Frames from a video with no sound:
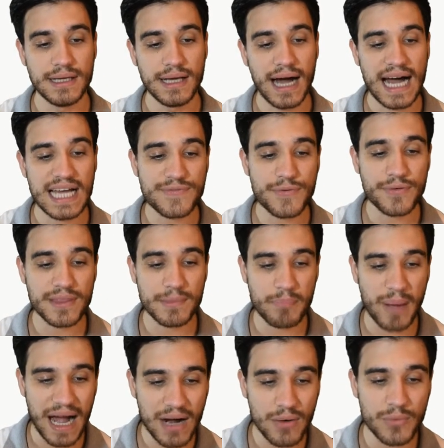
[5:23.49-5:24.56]
As for the
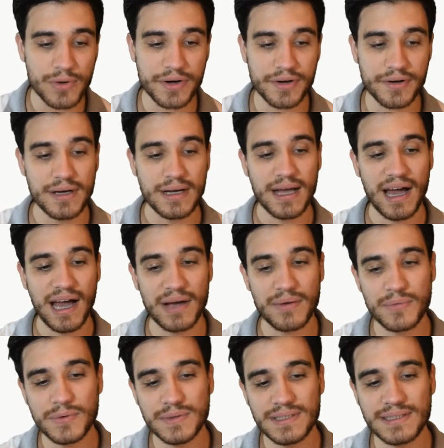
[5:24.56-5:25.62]
power, I
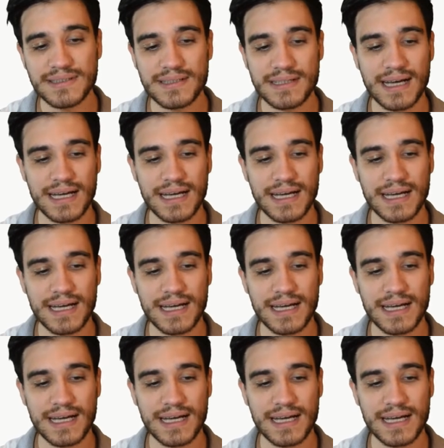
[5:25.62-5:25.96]
wouldn't